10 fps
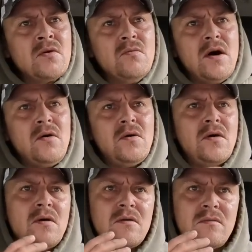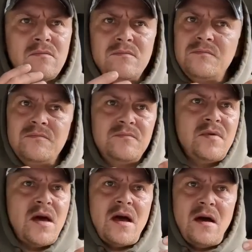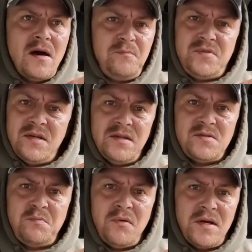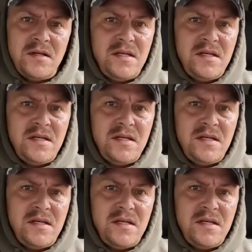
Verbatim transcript: well up till this point